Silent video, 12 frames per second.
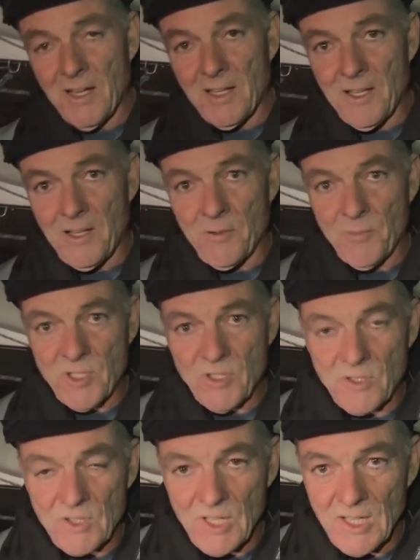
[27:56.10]
And then the
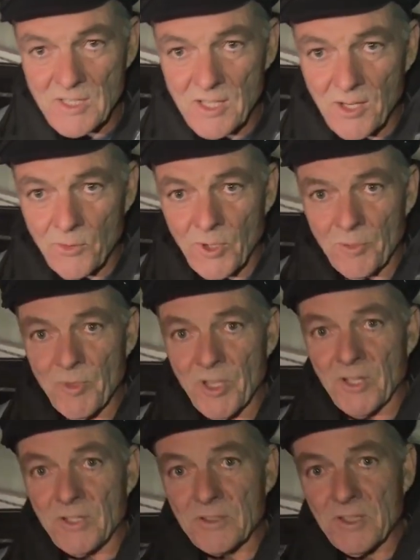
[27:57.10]
mizzen staysail will
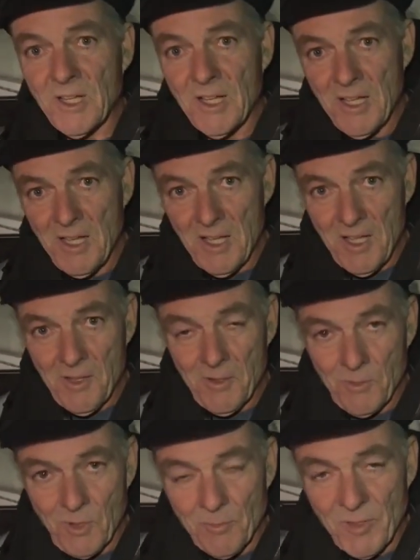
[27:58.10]

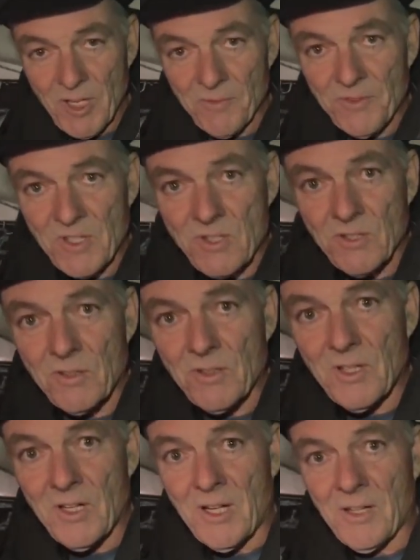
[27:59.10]
be efficient
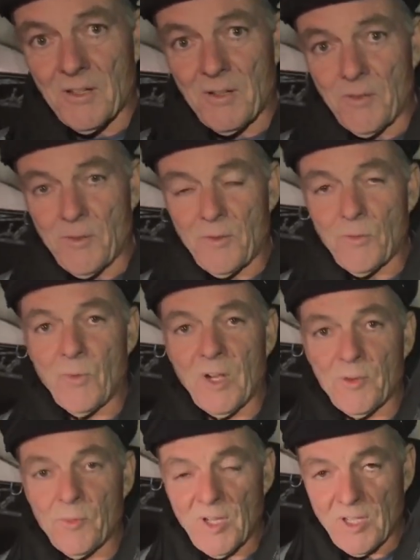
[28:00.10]

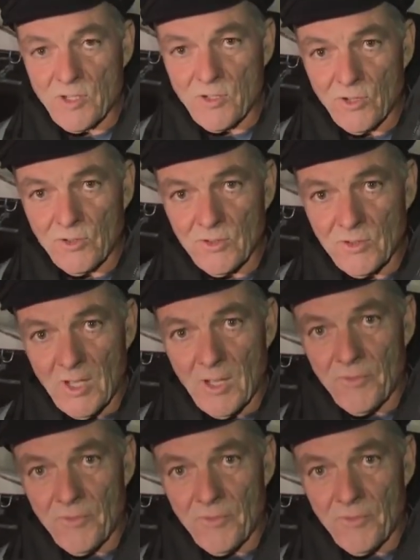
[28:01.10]
when it's not gale